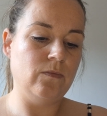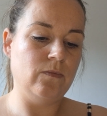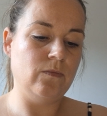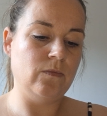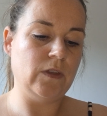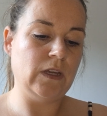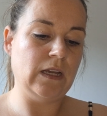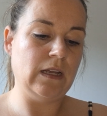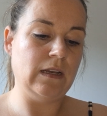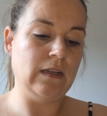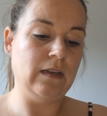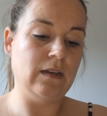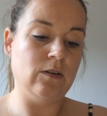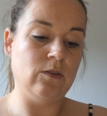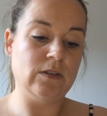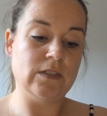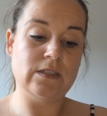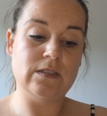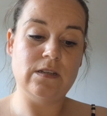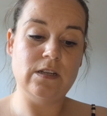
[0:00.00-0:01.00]
the Lilo
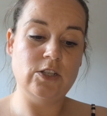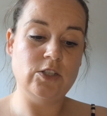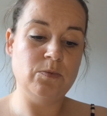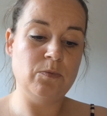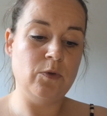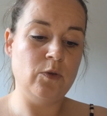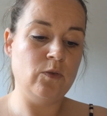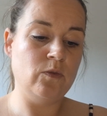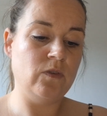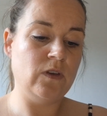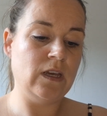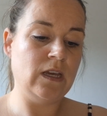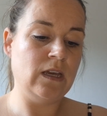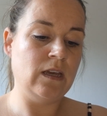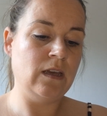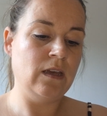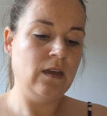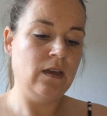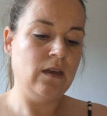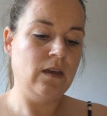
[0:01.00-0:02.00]
and Stitch
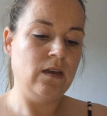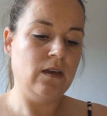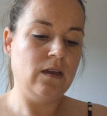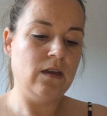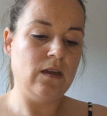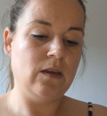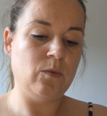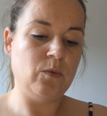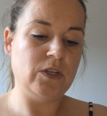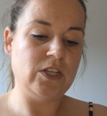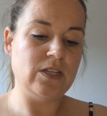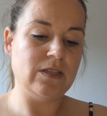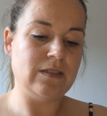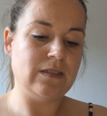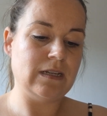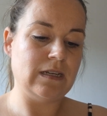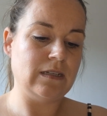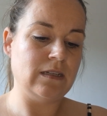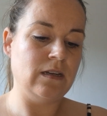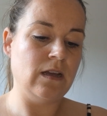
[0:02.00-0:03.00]
movie, which is
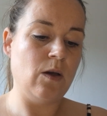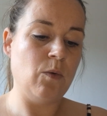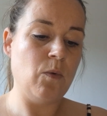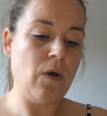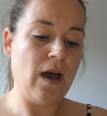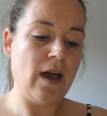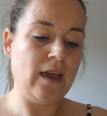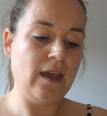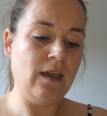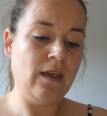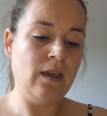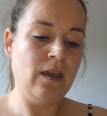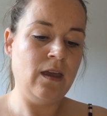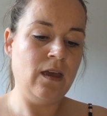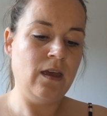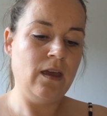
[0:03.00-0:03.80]
set in Hawaii.